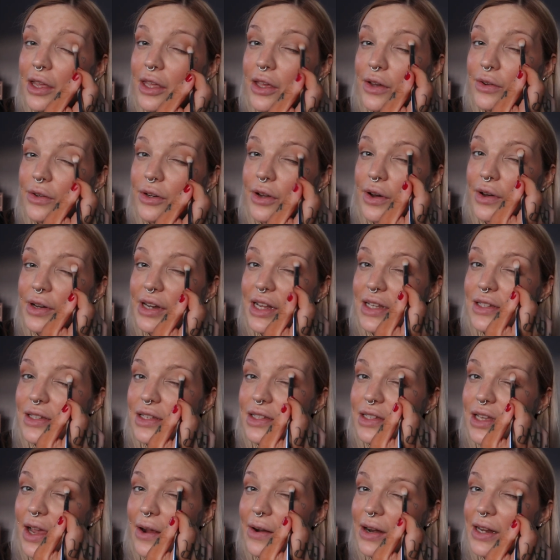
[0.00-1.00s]
You're not
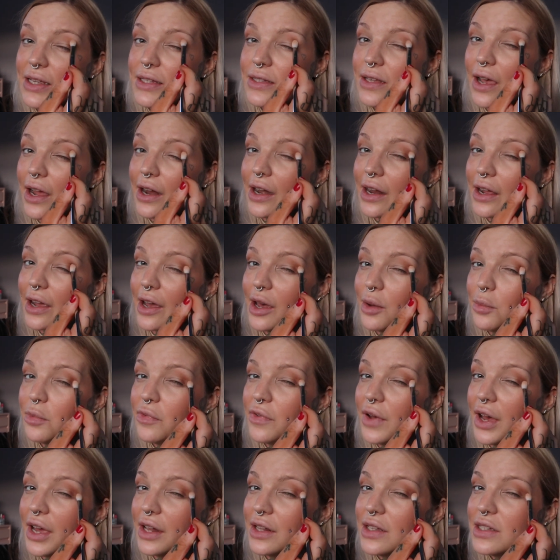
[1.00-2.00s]
necessarily signing up
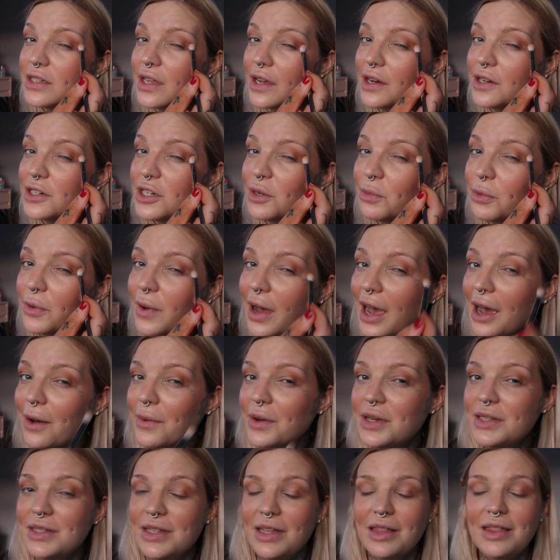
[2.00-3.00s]
for unsociable
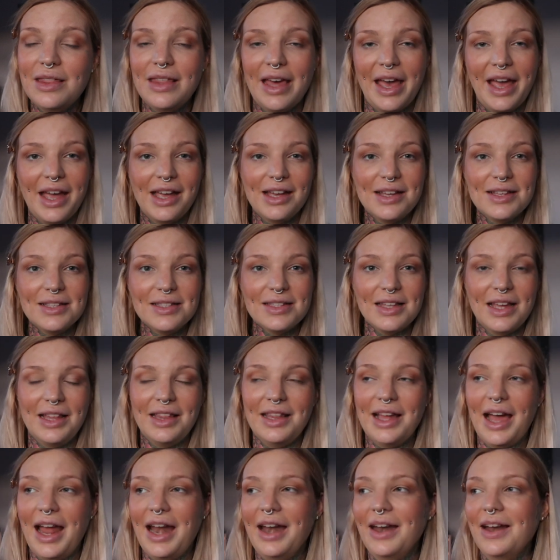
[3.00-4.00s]
hours and things,
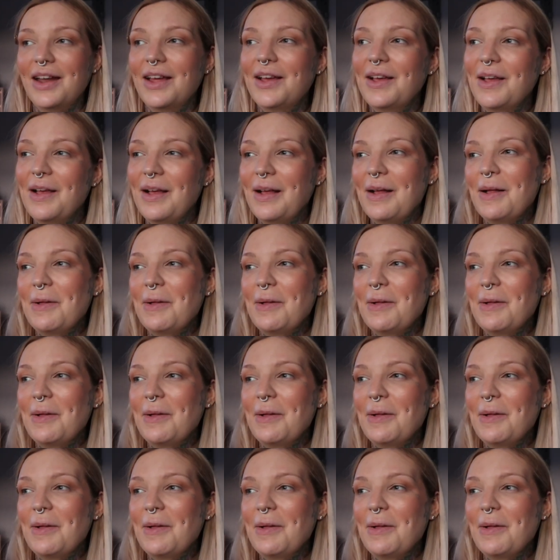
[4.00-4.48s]
and then